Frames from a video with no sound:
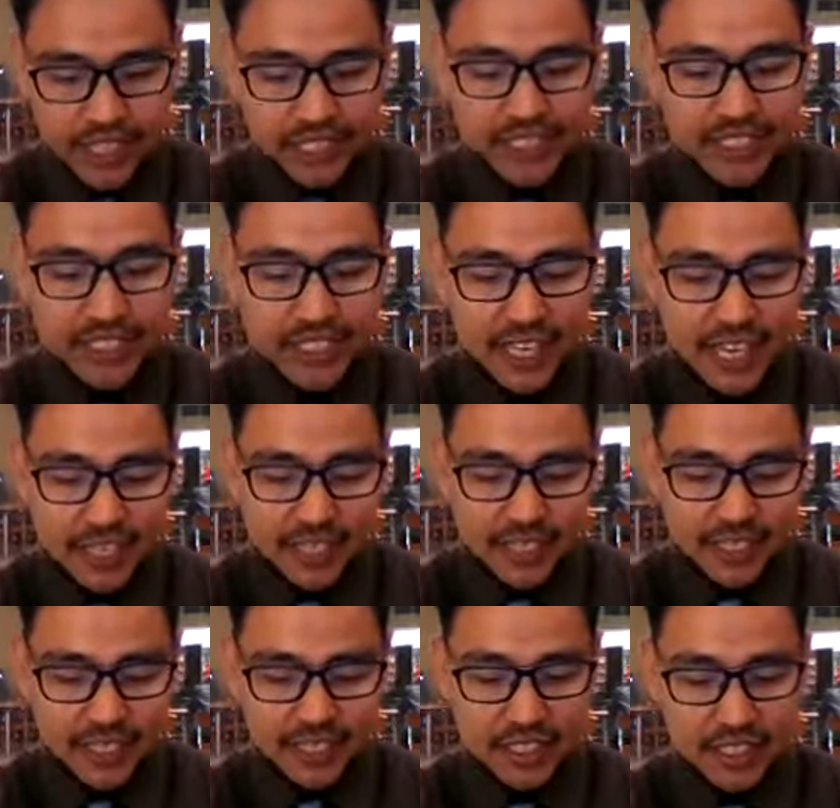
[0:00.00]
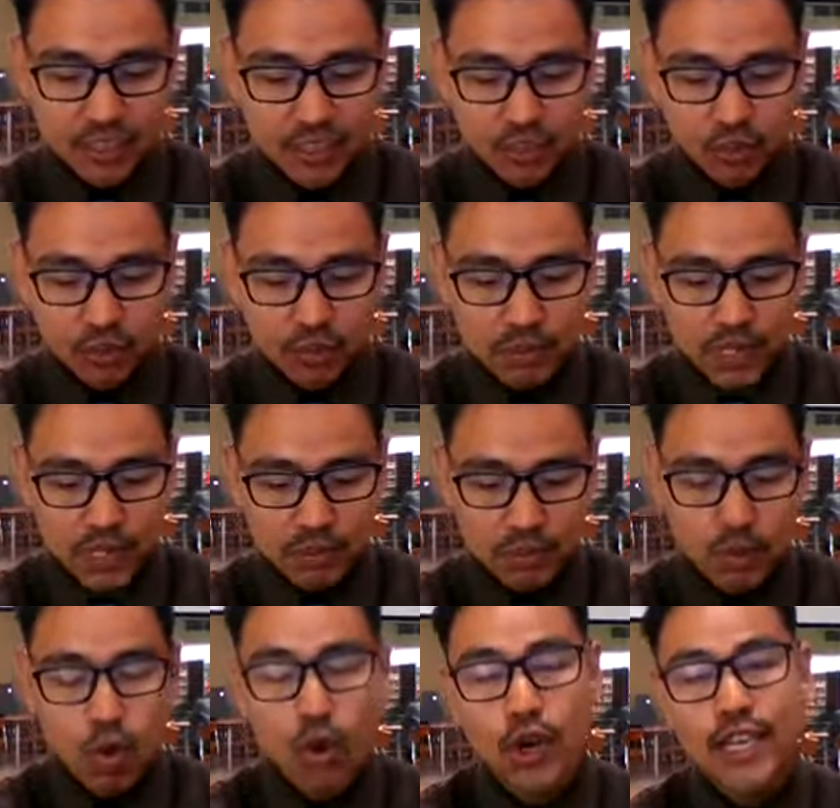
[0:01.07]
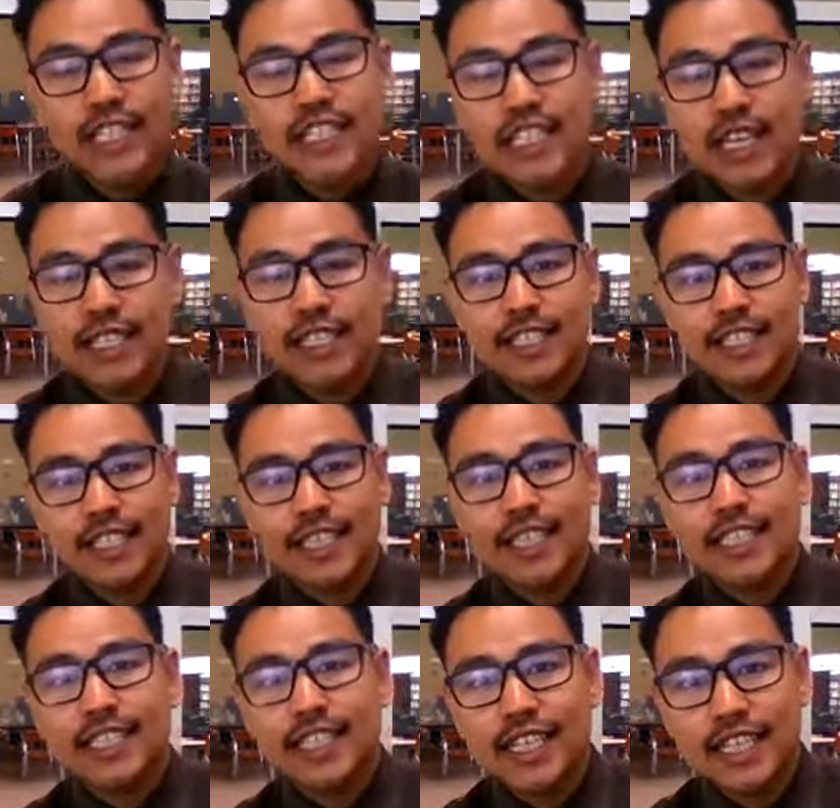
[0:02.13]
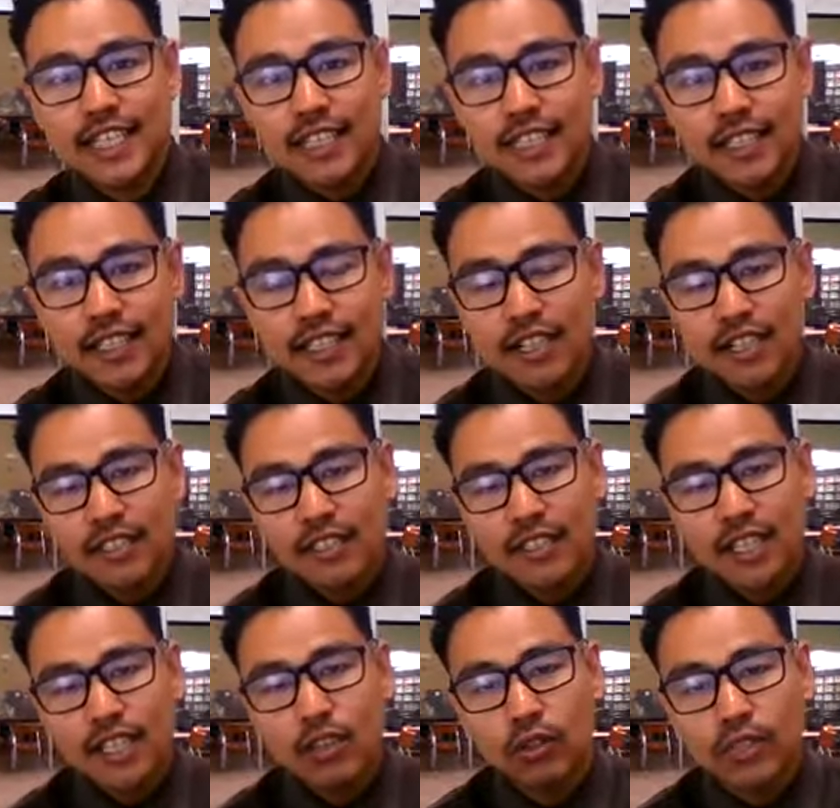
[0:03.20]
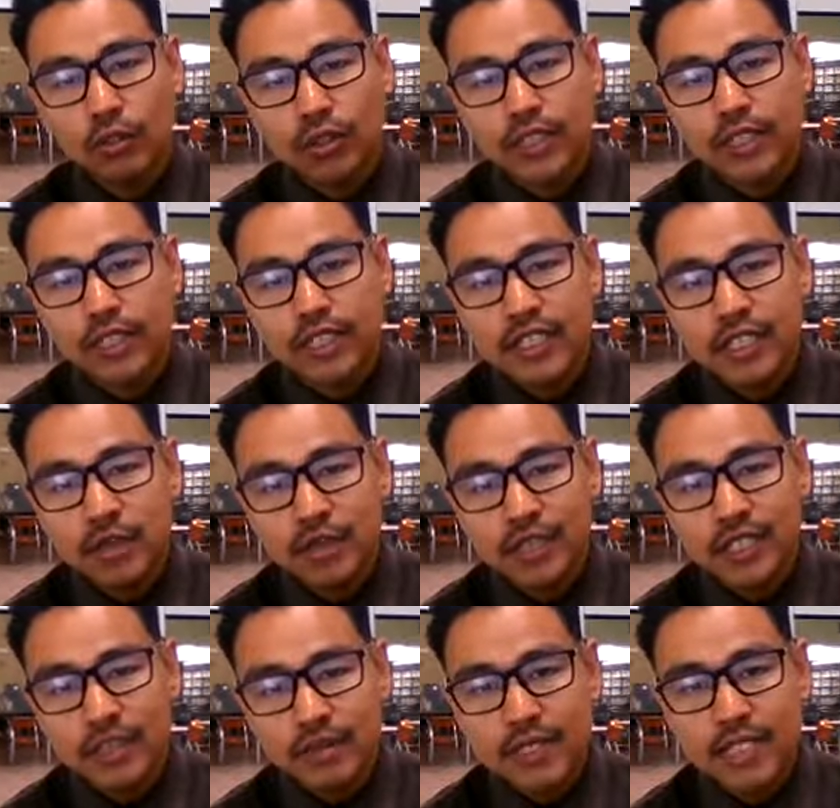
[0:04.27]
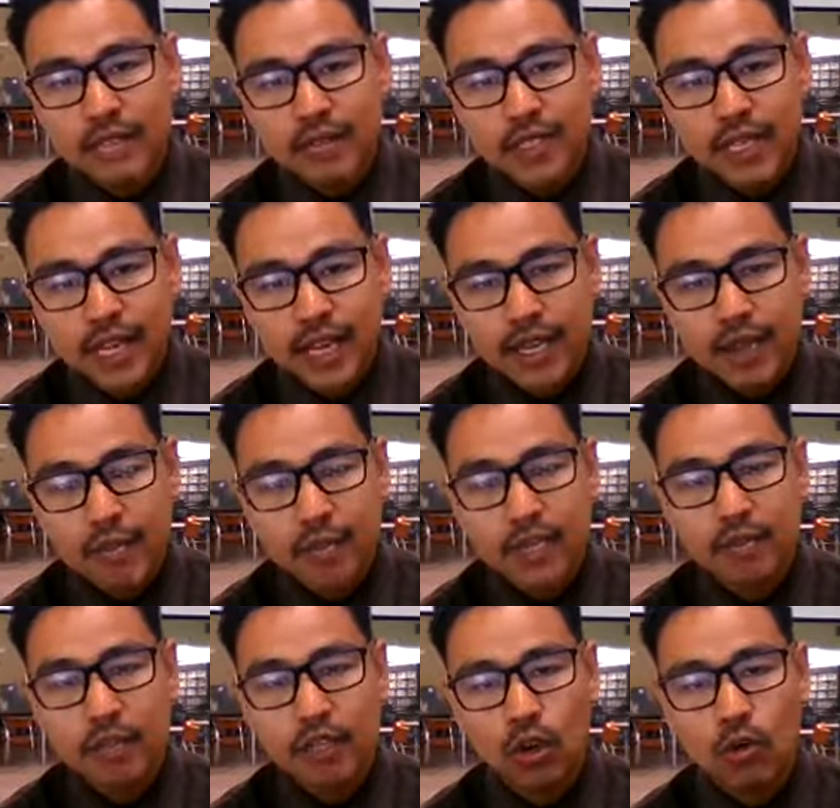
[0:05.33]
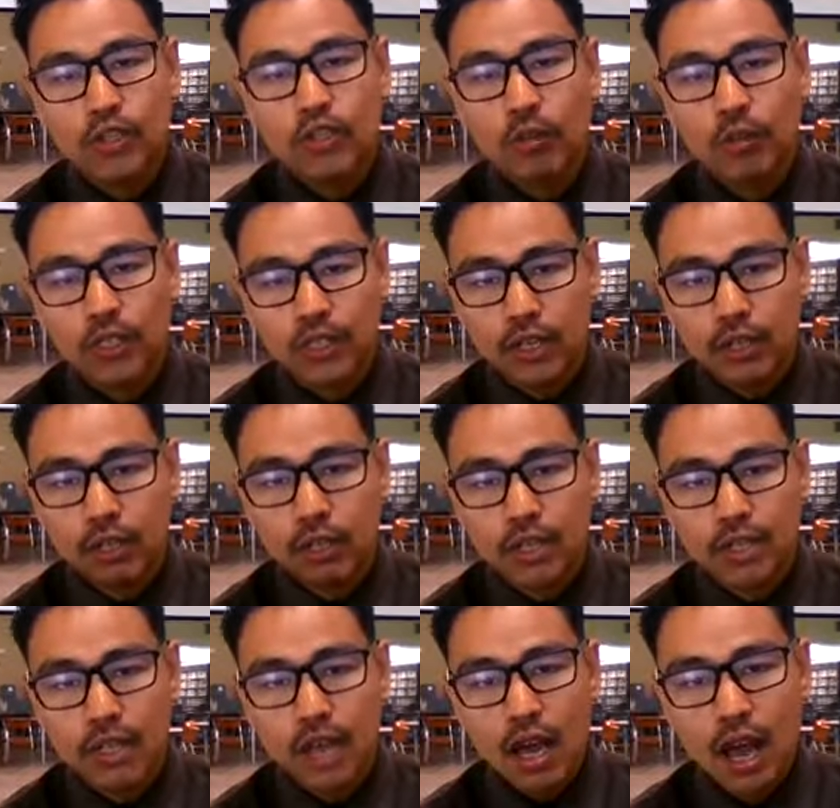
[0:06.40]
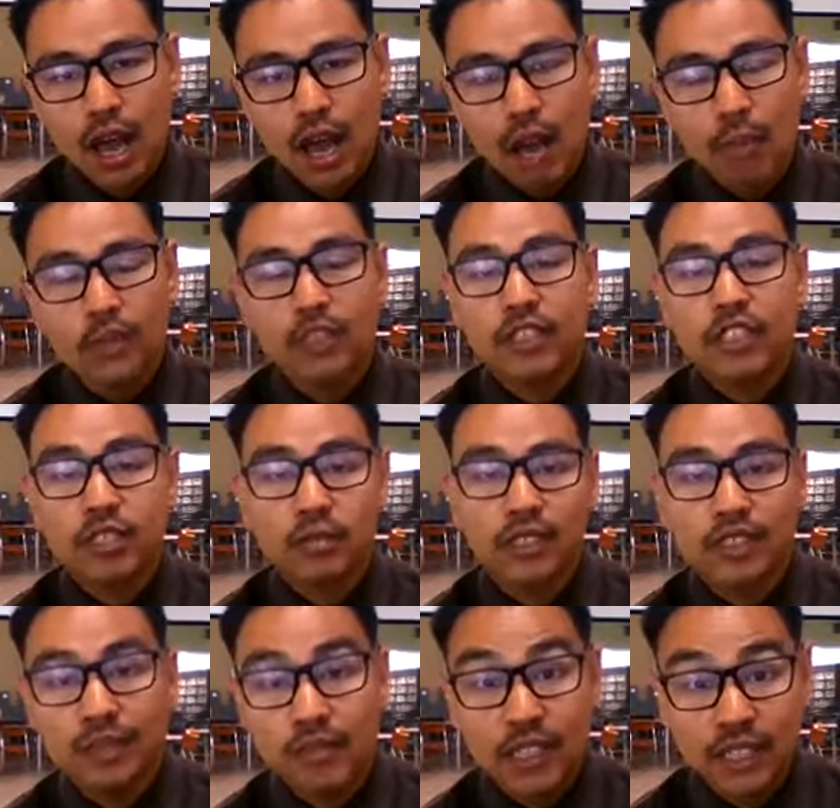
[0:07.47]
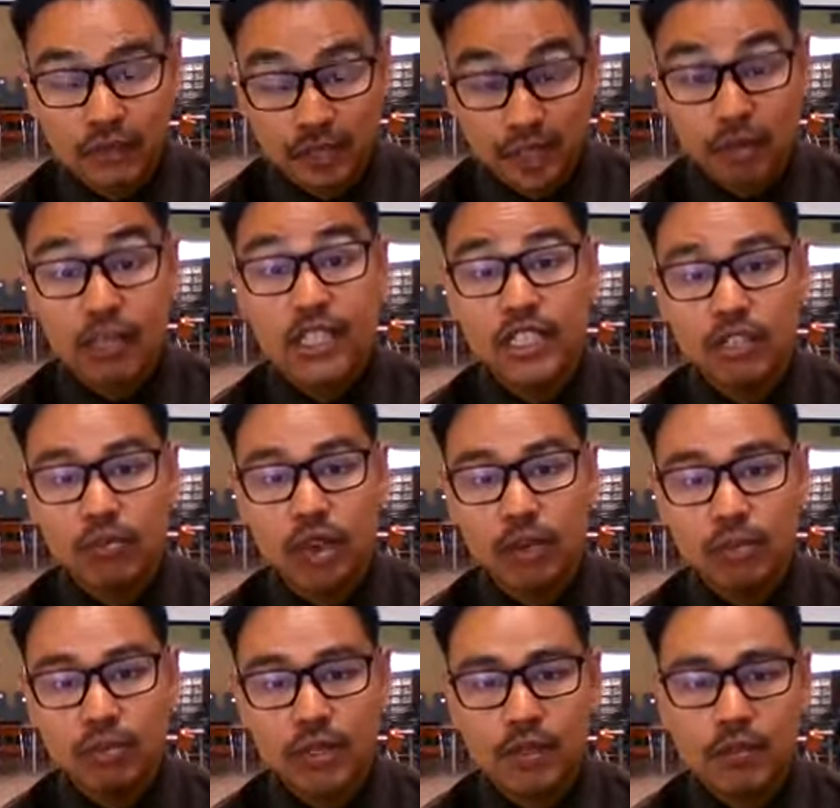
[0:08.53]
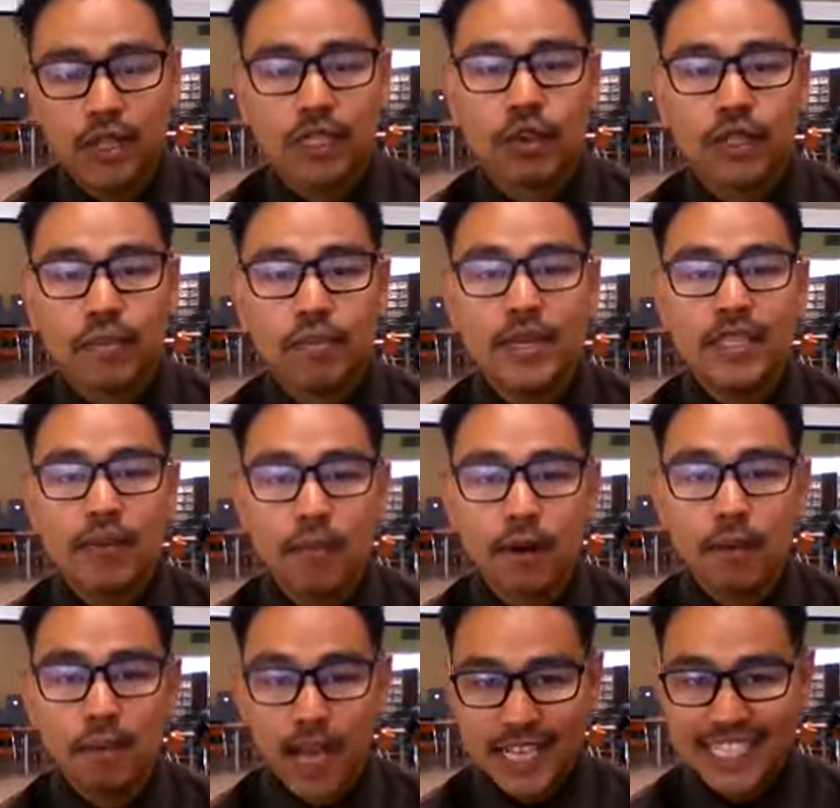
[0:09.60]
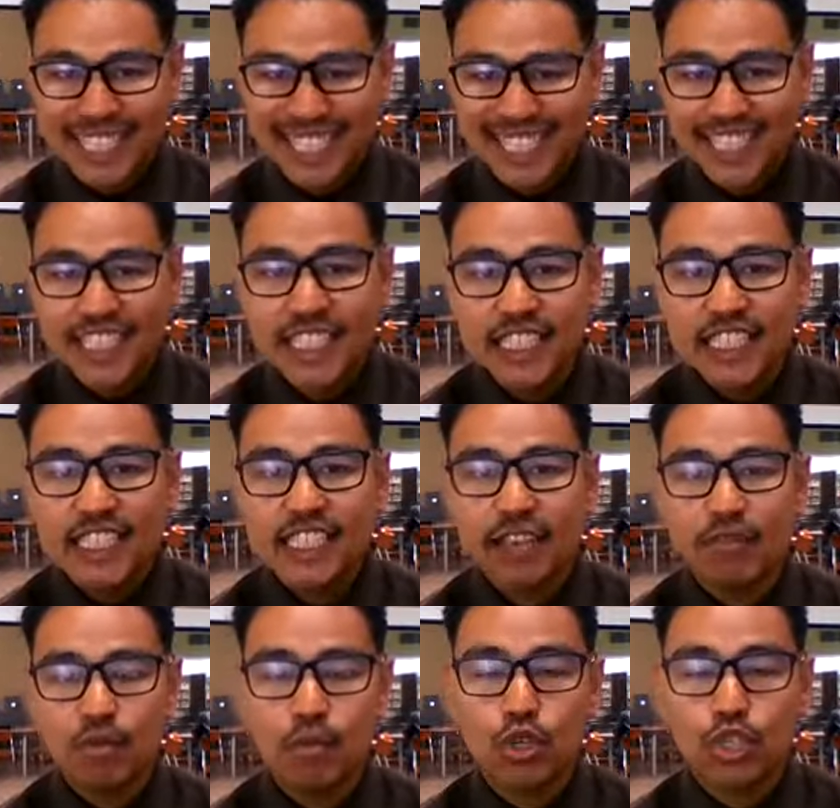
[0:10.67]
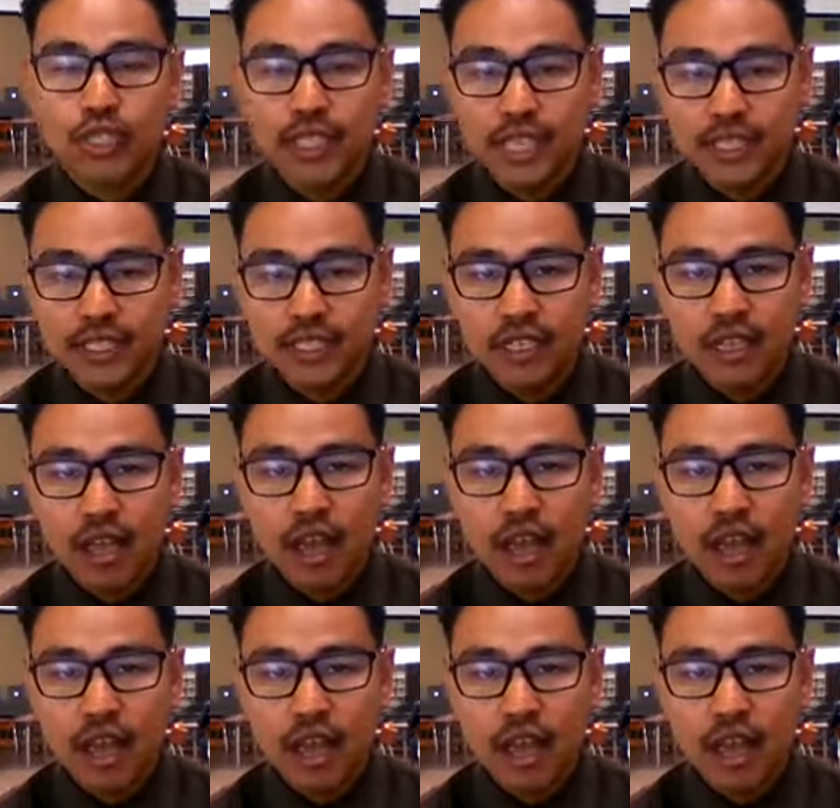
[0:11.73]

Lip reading: in this case, this student would be 0.66. So not only would their cumulative GPA be below 2.0, but their cumulative completion rate would be below the minimum 67%